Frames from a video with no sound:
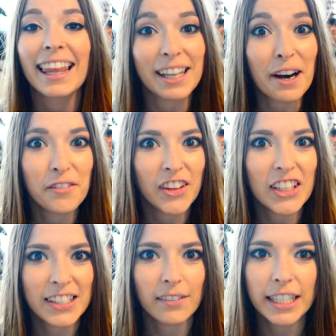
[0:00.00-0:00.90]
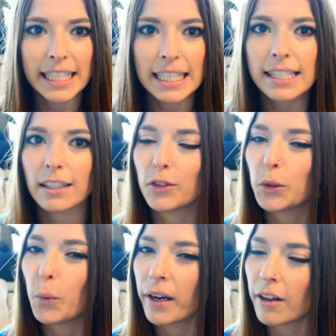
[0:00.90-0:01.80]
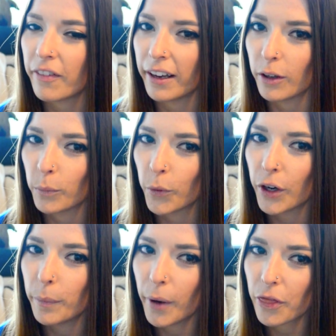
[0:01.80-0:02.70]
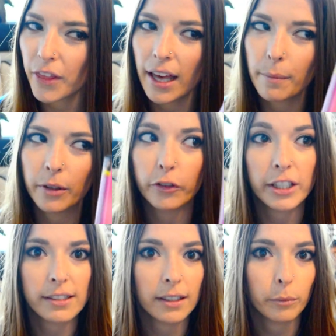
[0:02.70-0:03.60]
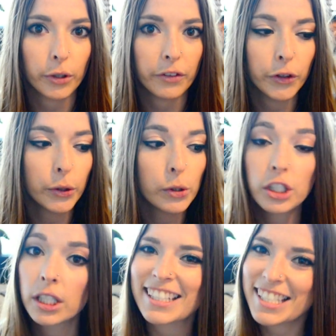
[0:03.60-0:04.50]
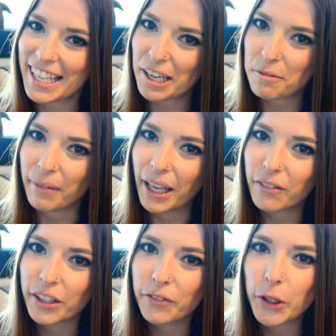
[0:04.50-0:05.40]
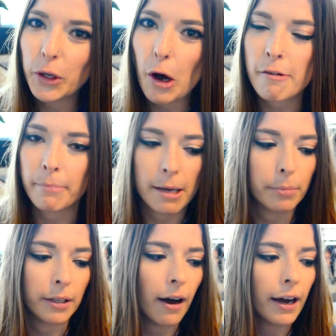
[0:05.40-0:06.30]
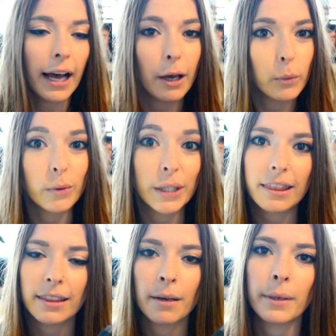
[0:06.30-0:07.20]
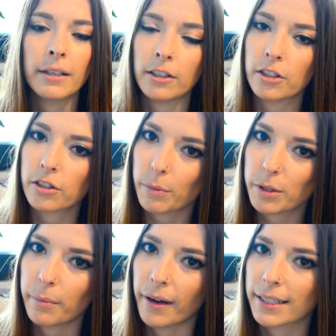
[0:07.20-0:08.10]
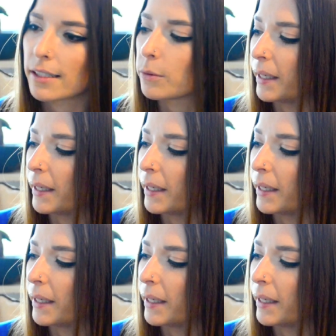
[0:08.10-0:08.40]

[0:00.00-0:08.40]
I love these DVDs. If you want to find out more about them and read some reviews, check out my review on my blog. I will link them in the description box as